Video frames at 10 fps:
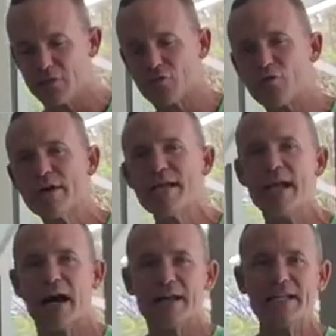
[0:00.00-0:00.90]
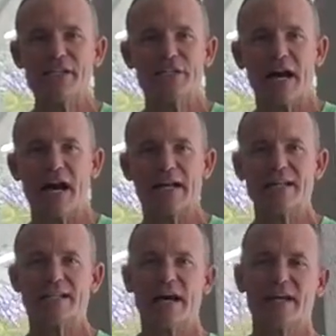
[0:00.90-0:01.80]
three on each
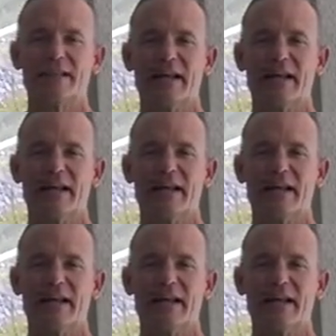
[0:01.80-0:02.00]
side, each hind